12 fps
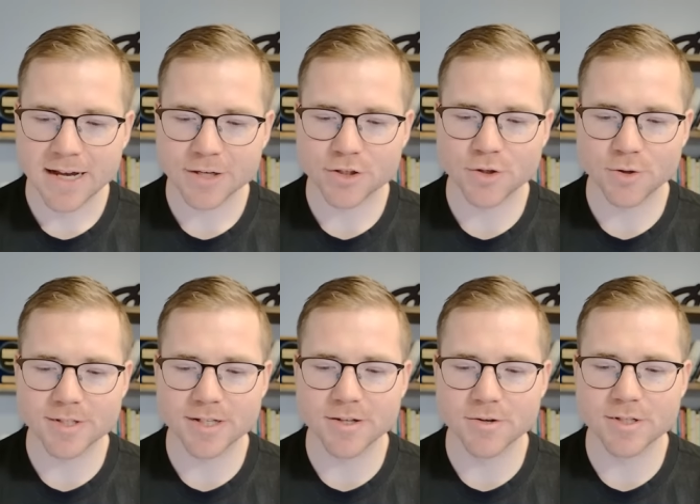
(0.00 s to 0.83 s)

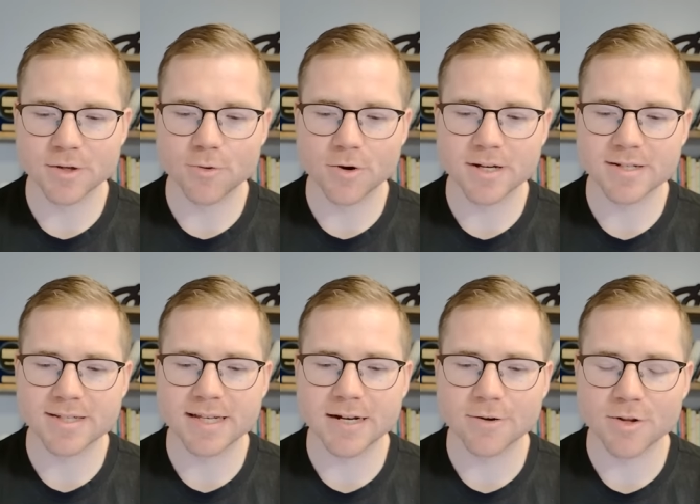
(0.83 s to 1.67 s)
Schulz and those at Oregon
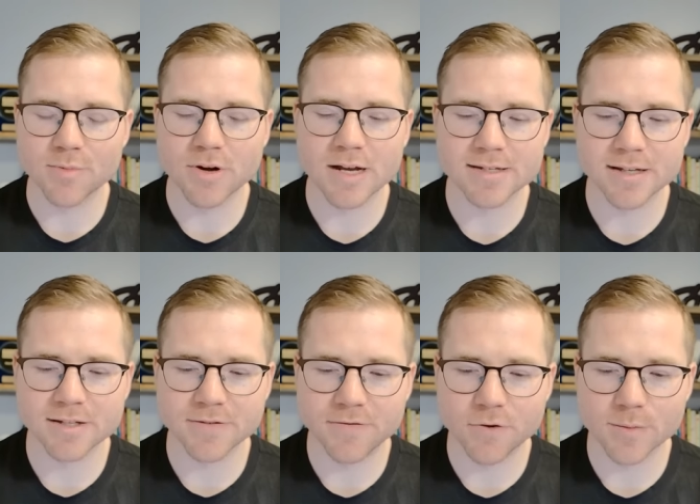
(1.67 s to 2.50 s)
State are in the
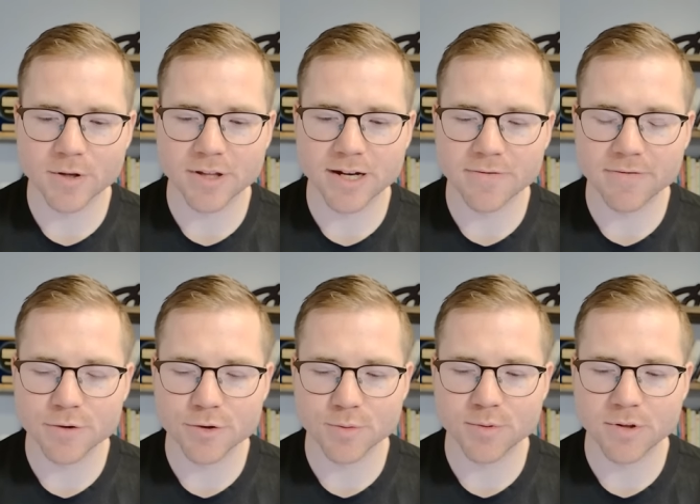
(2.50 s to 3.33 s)
process of formulating a
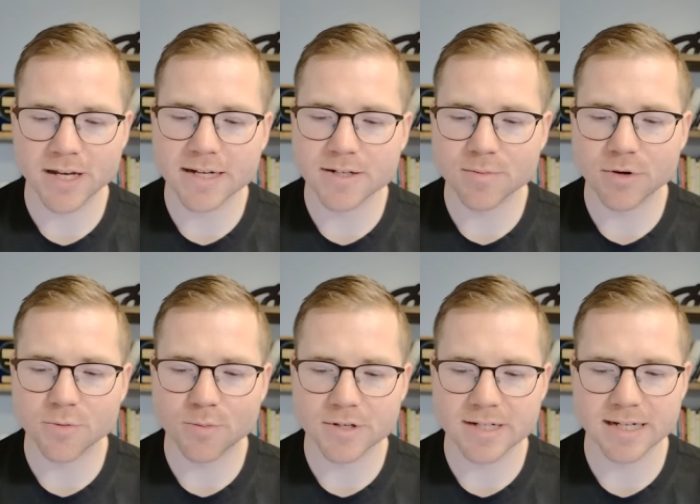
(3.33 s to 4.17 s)
future plan to
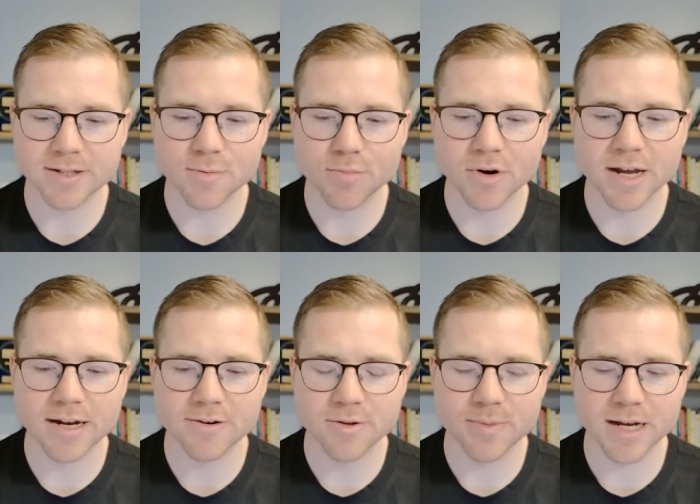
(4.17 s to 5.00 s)
both protect the
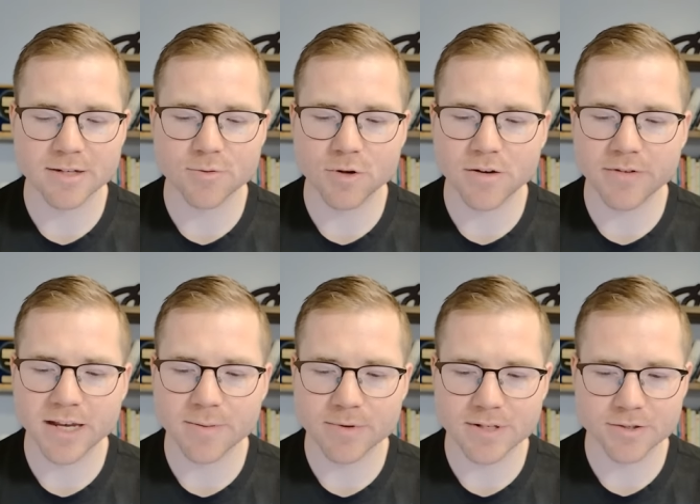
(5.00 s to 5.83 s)
brand of the Pac-12
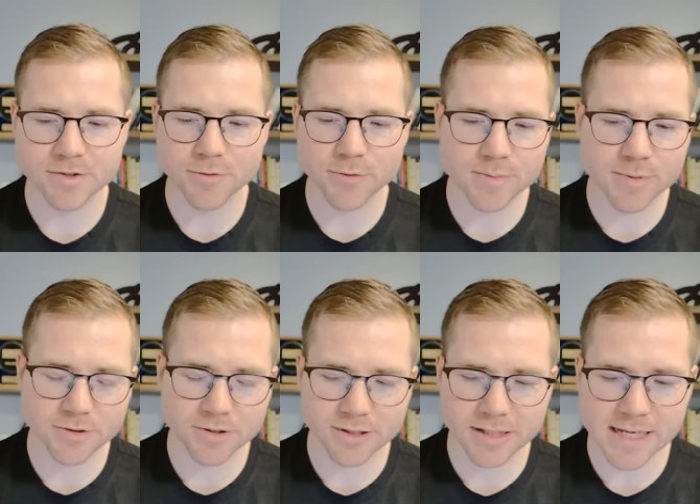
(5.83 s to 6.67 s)
and potentially
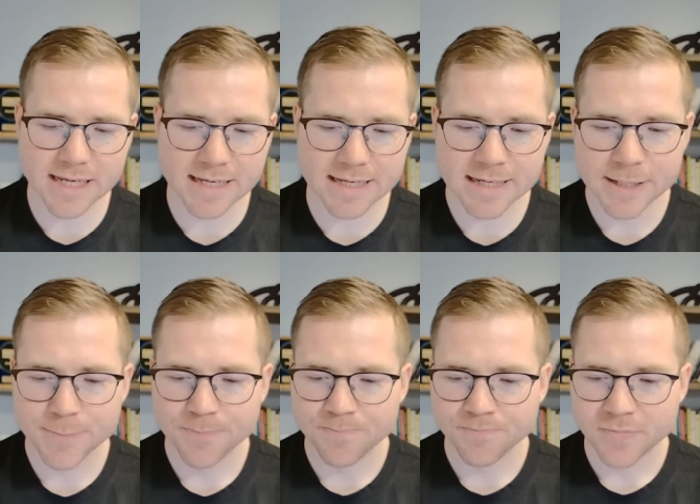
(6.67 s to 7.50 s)
rebuild the league.
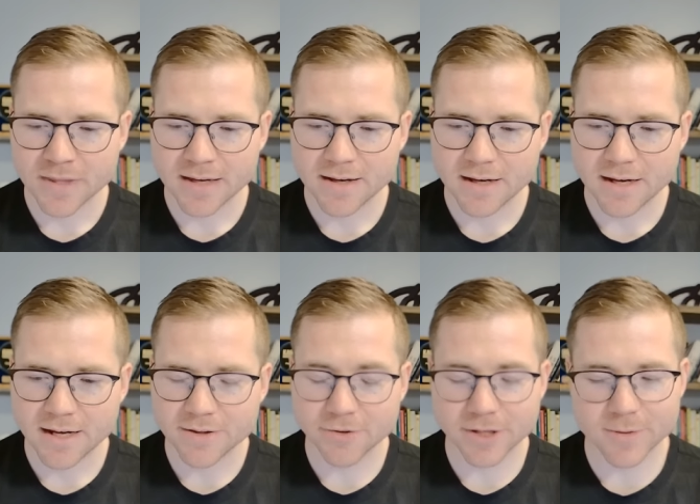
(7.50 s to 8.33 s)

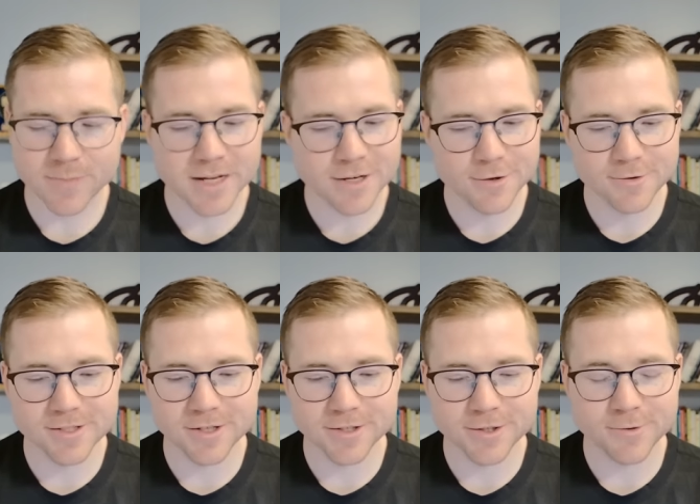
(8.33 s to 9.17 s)
The league made news
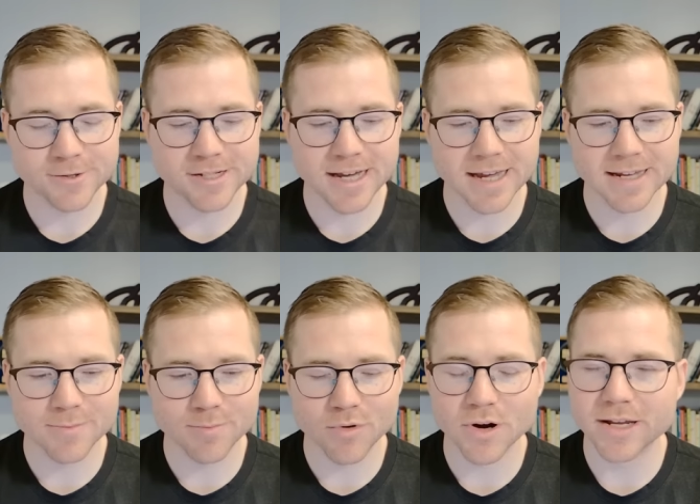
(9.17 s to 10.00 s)
on Tuesday.
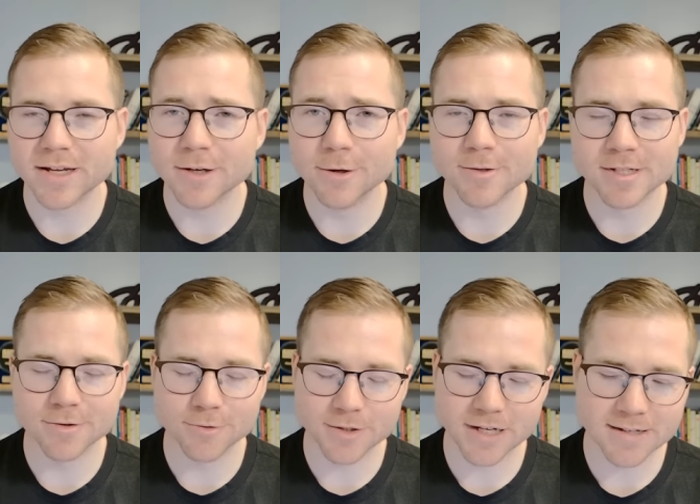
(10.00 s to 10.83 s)
Breaking news. I
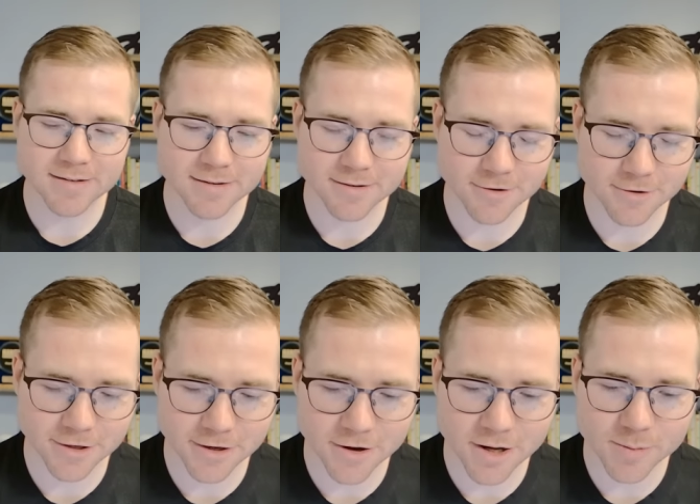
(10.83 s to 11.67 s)
told you guys this
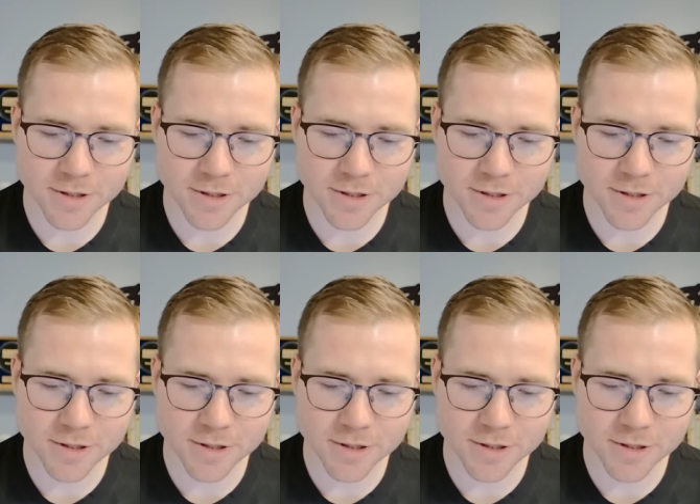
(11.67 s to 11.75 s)
earlier on.